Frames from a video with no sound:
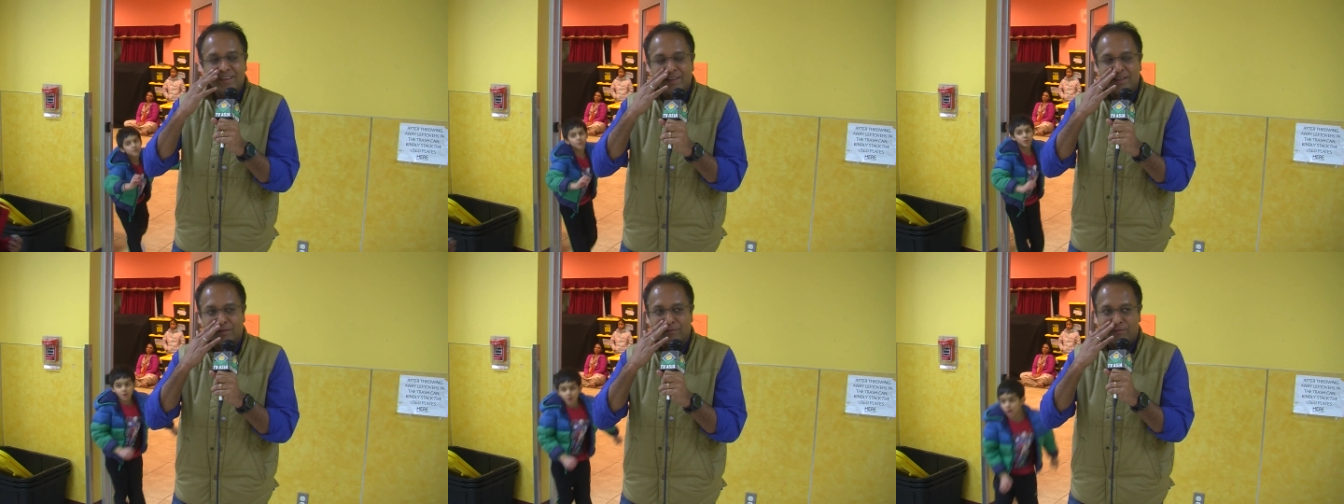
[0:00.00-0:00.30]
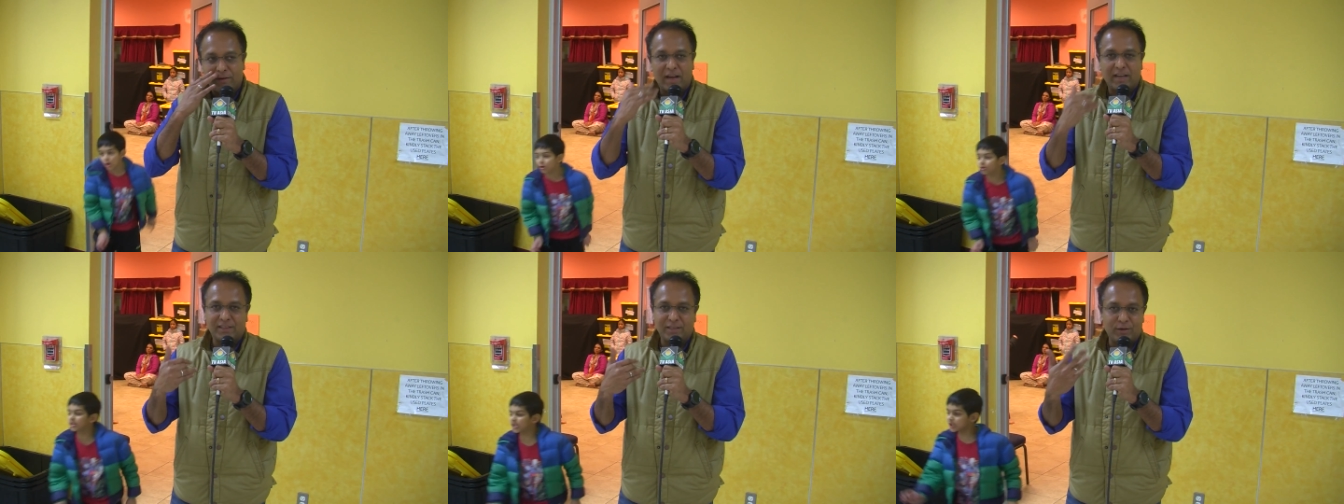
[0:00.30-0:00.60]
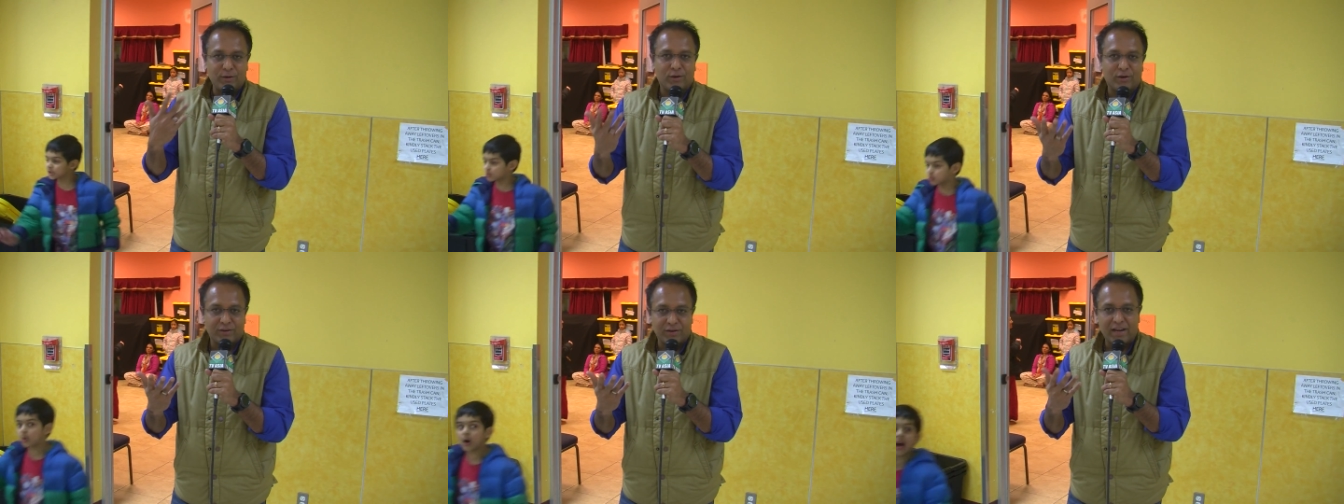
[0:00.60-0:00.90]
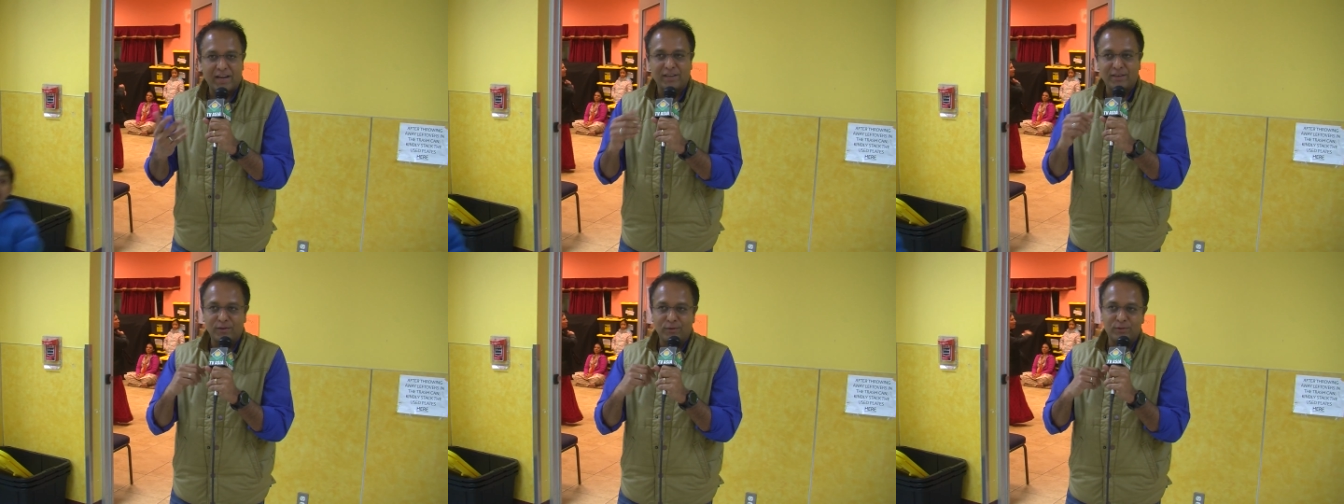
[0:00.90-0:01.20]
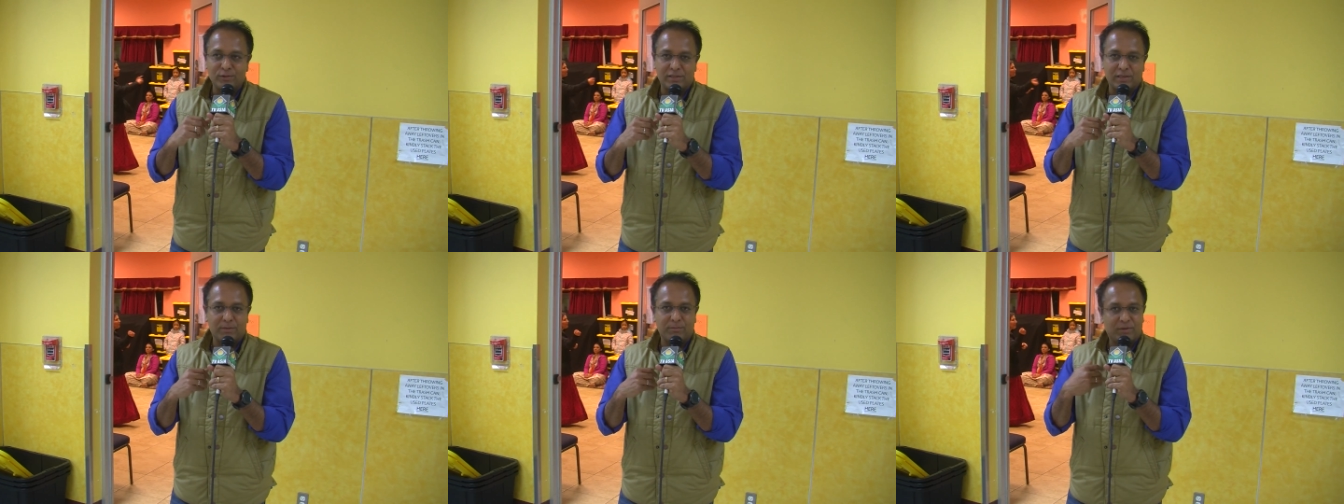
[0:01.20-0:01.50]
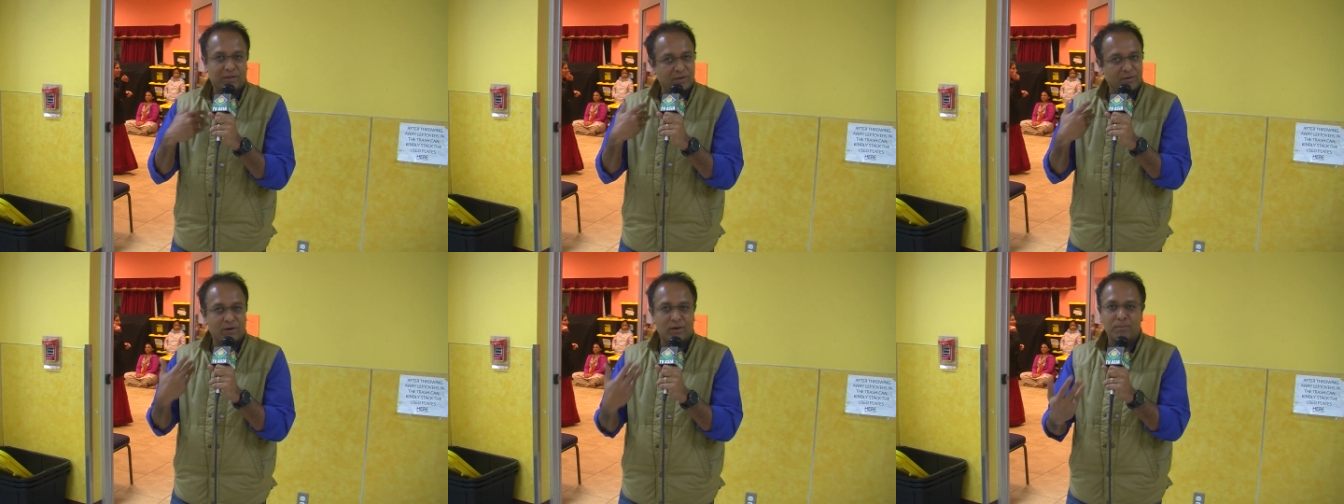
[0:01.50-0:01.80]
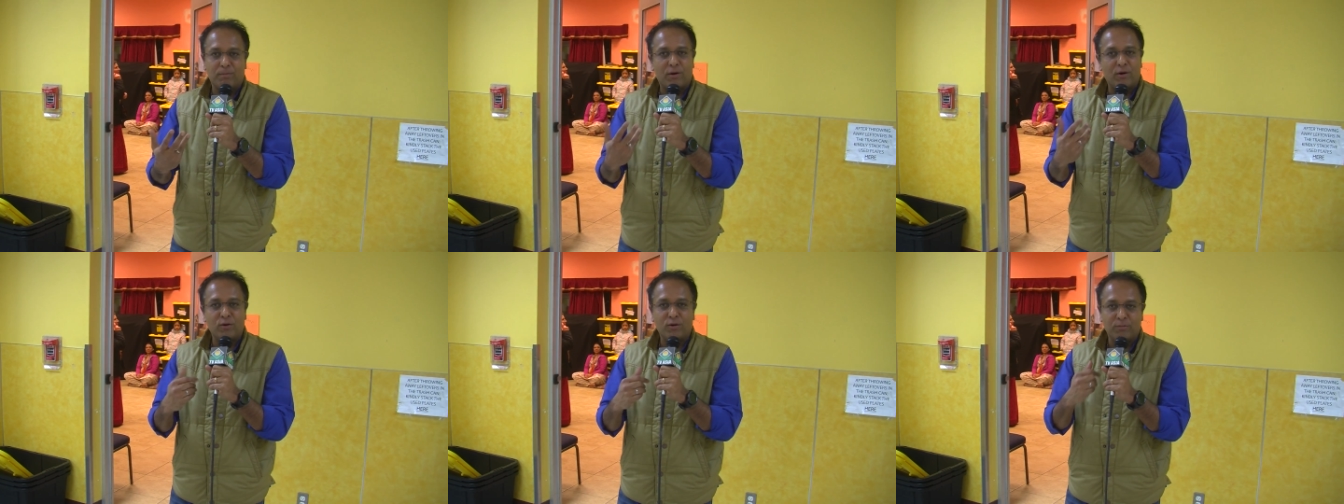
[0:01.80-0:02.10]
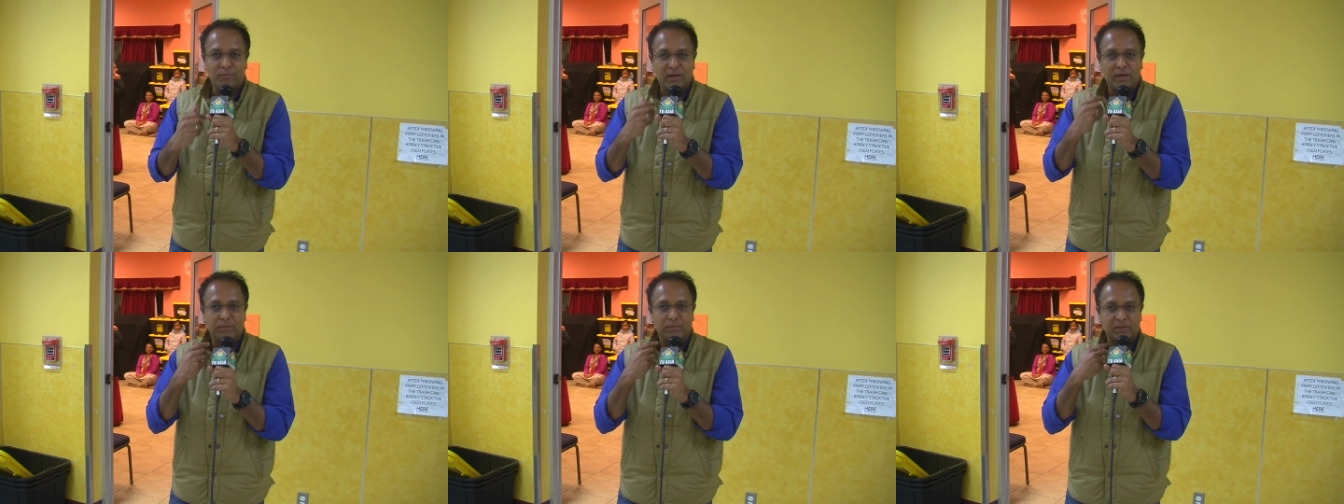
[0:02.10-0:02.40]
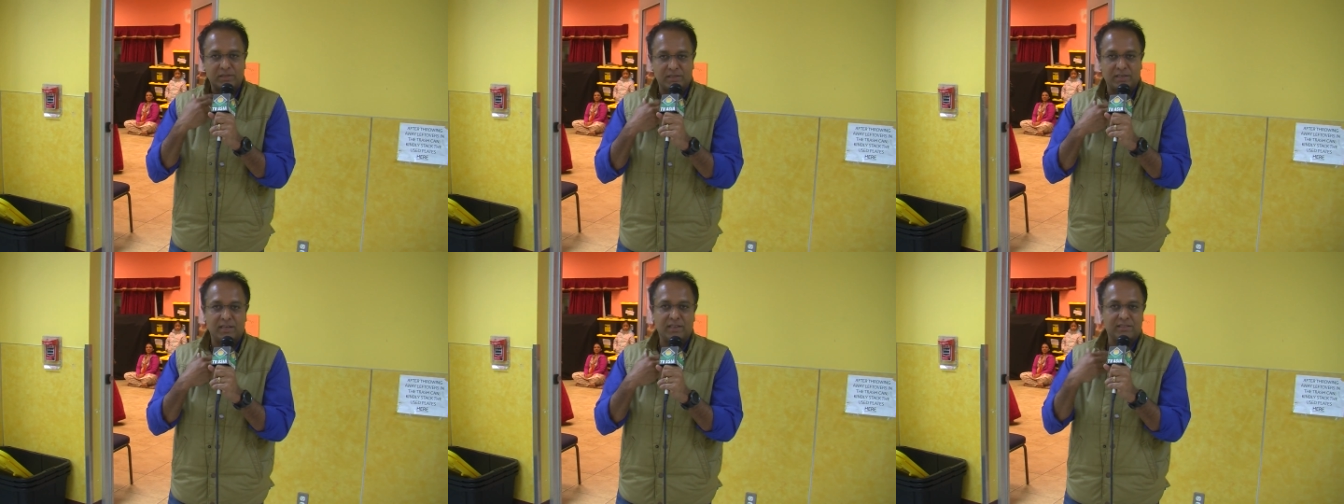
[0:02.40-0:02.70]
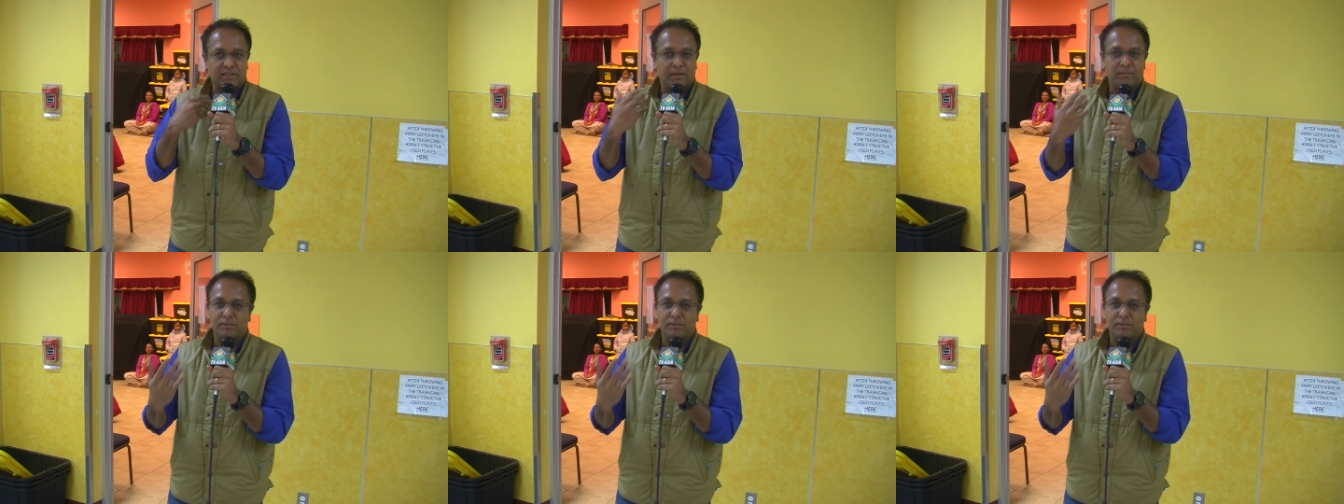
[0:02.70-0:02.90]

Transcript: The fact that you are trying to do something, you are bound to make mistakes,